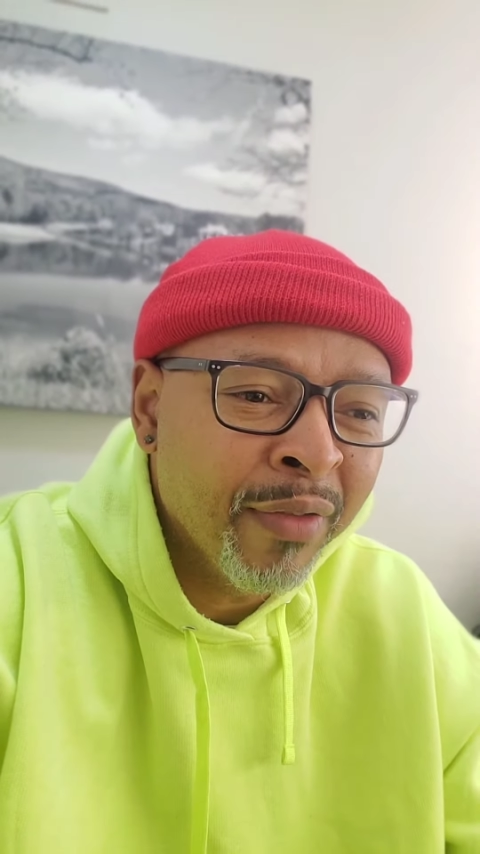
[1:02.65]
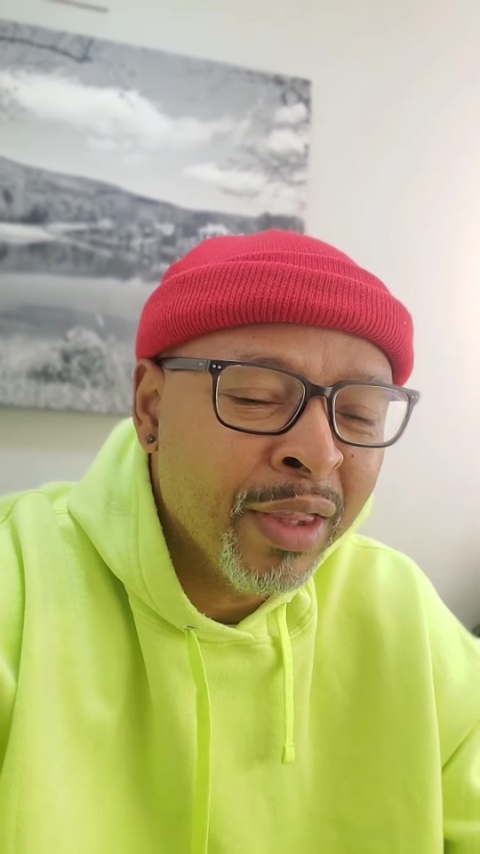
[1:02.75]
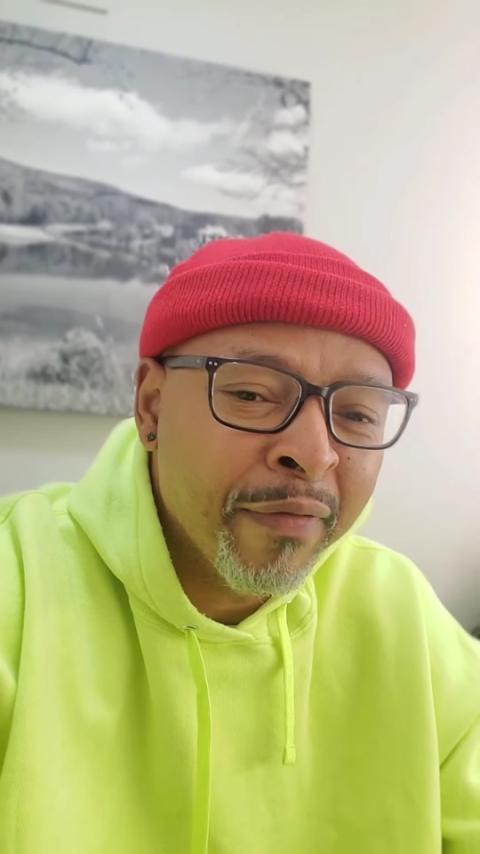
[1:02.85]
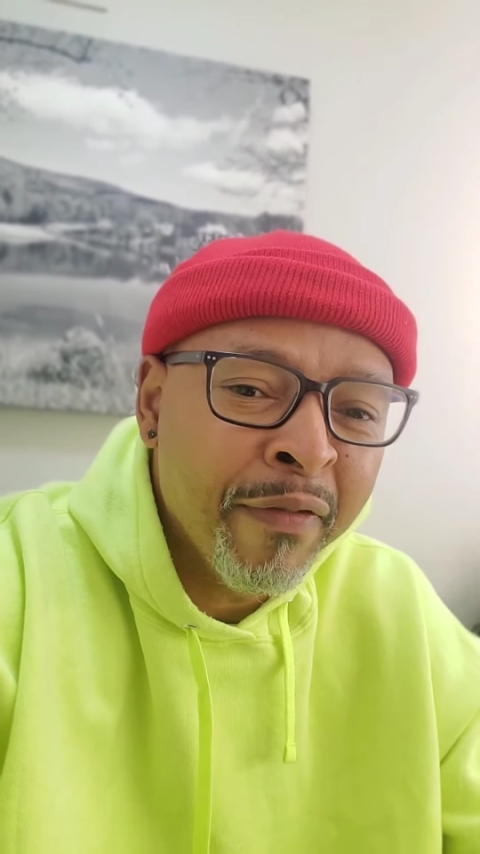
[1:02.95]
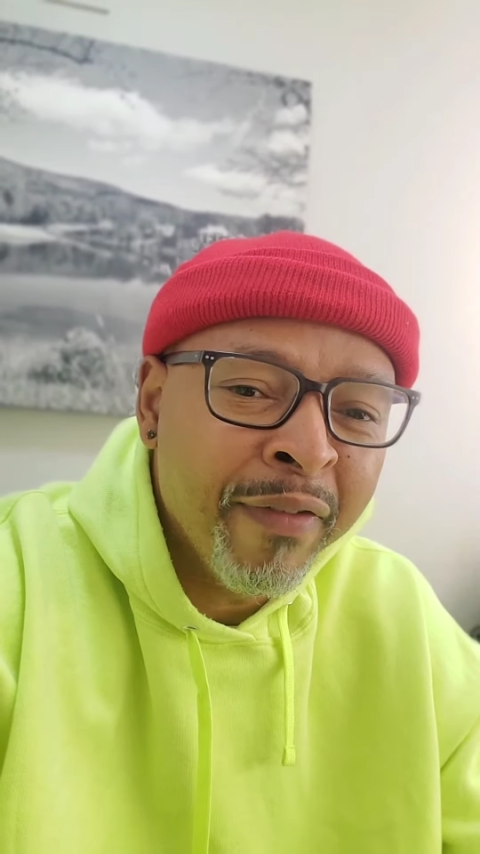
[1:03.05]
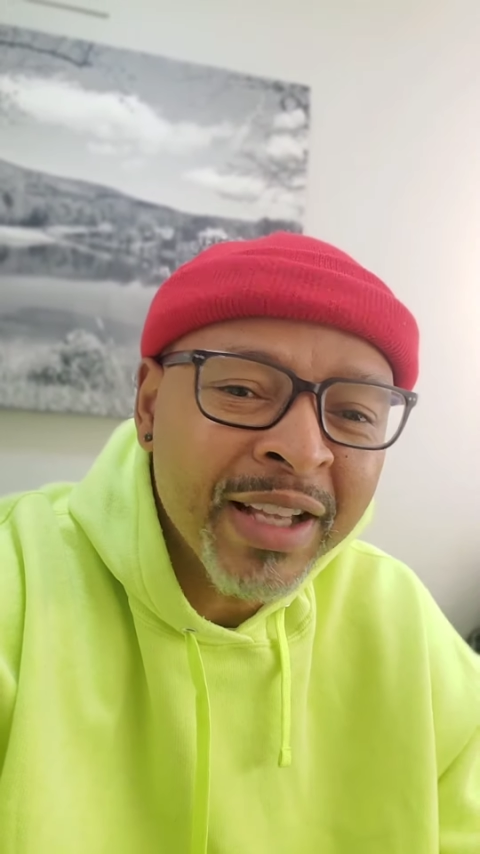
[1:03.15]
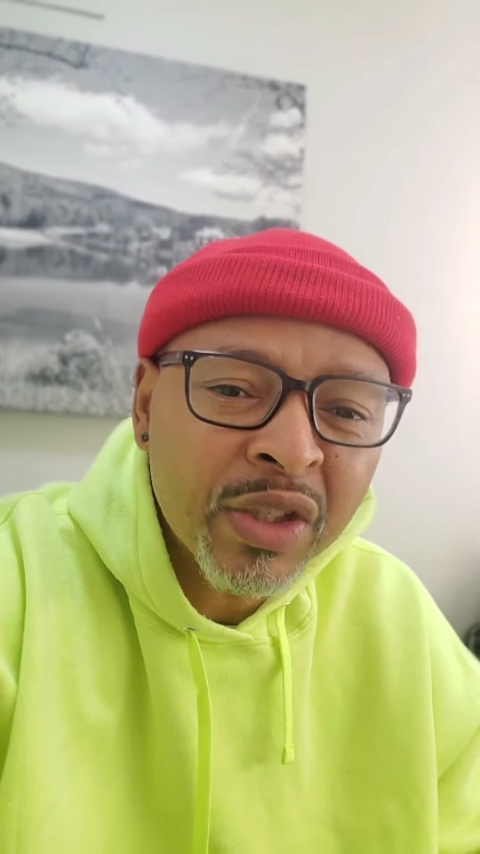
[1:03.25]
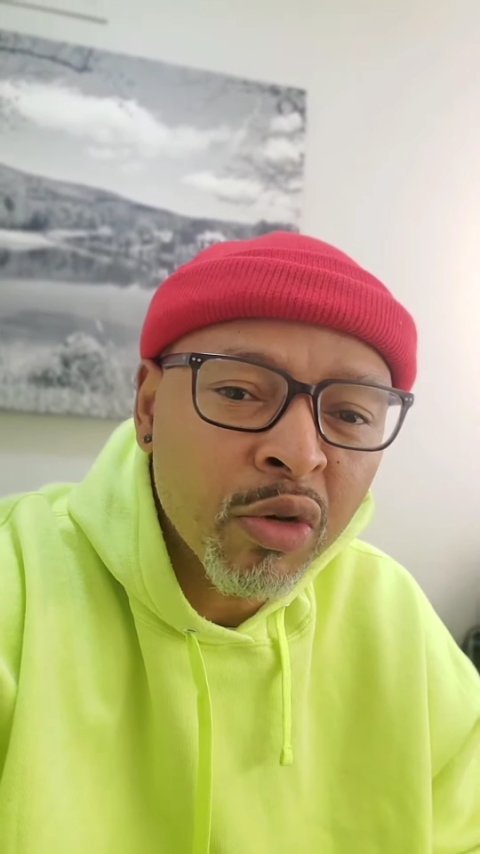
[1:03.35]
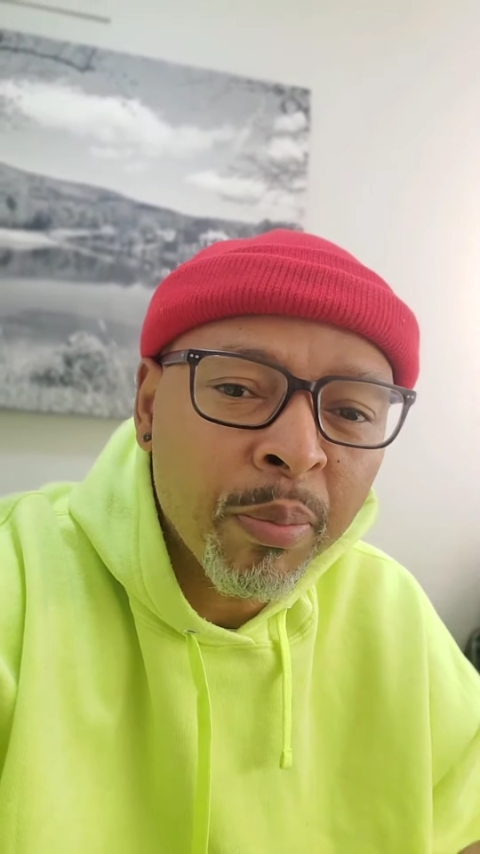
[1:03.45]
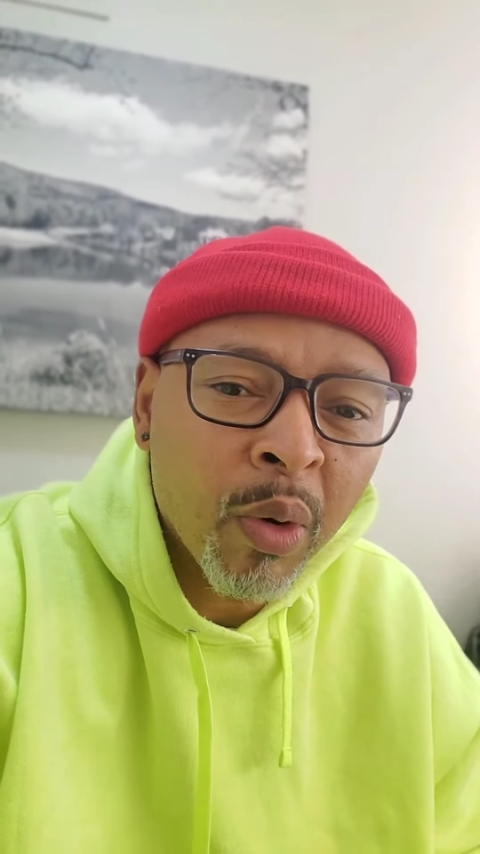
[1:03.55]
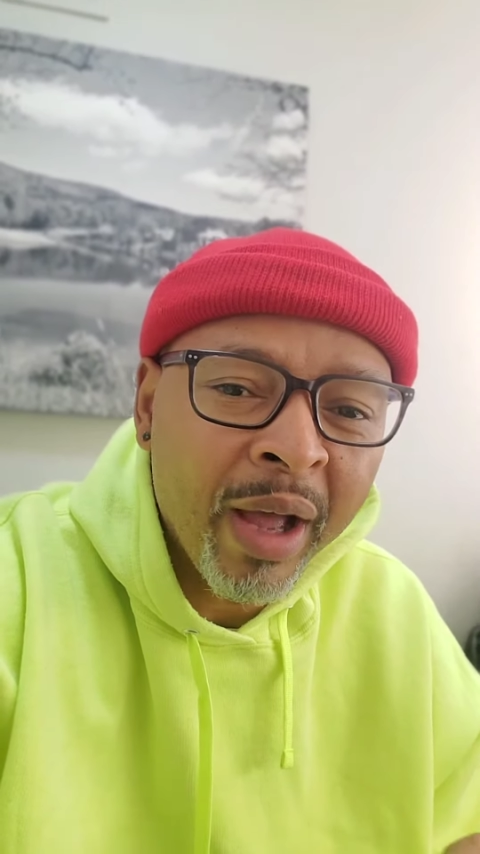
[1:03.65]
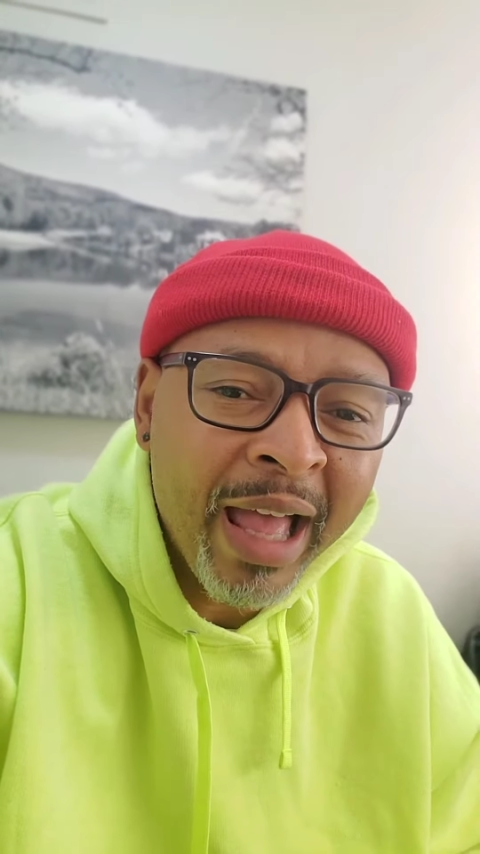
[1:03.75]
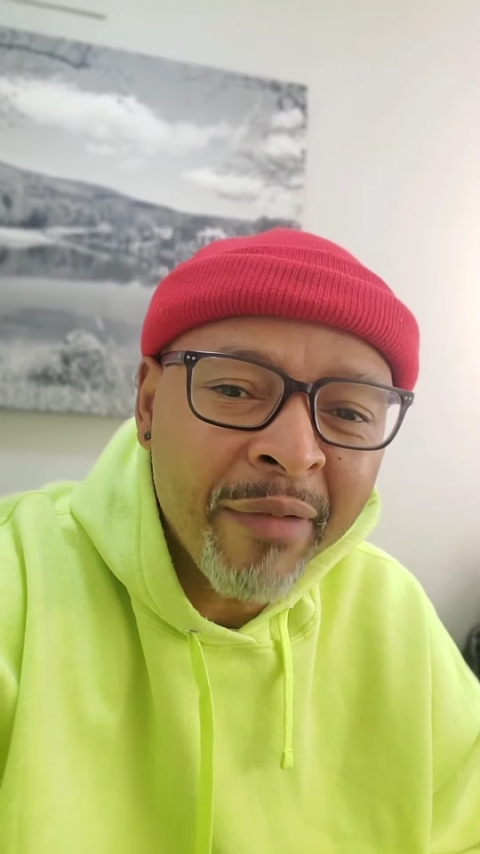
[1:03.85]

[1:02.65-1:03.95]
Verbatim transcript: the visible